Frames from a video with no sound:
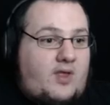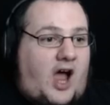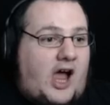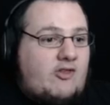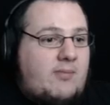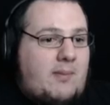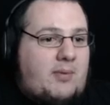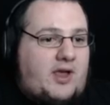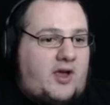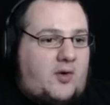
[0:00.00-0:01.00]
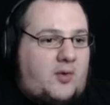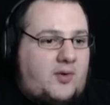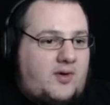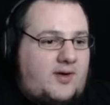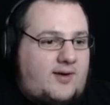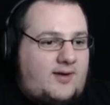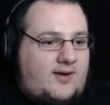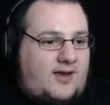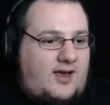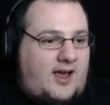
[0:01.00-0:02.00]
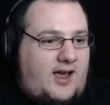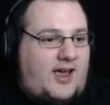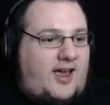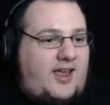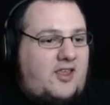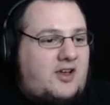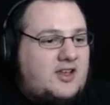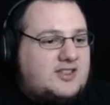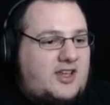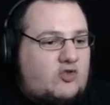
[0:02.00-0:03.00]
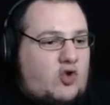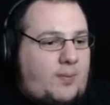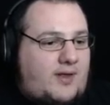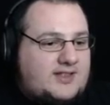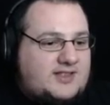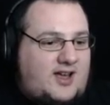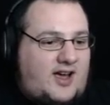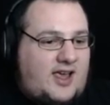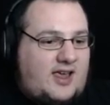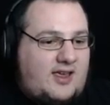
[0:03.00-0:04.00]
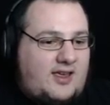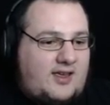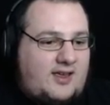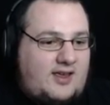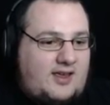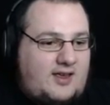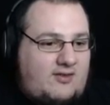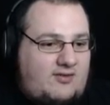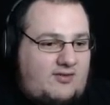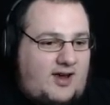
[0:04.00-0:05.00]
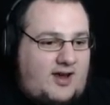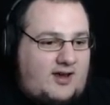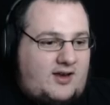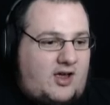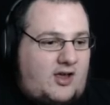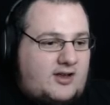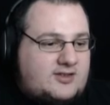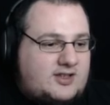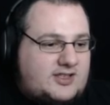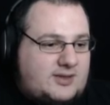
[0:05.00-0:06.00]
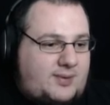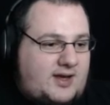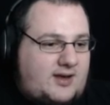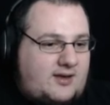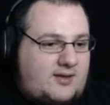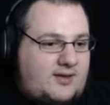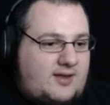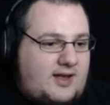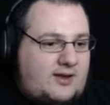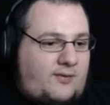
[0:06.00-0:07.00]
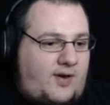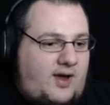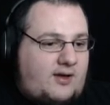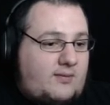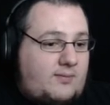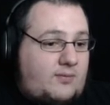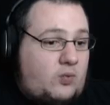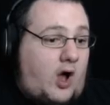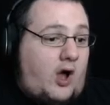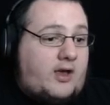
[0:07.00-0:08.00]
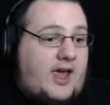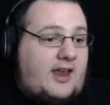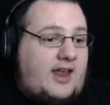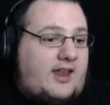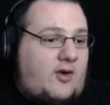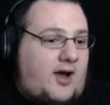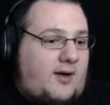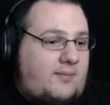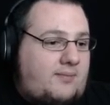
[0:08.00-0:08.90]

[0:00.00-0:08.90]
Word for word: I remember you. And you're just going to drop out the sky. Right? No, you're just going to disappear. That's fine. Whoa, okay, there you are.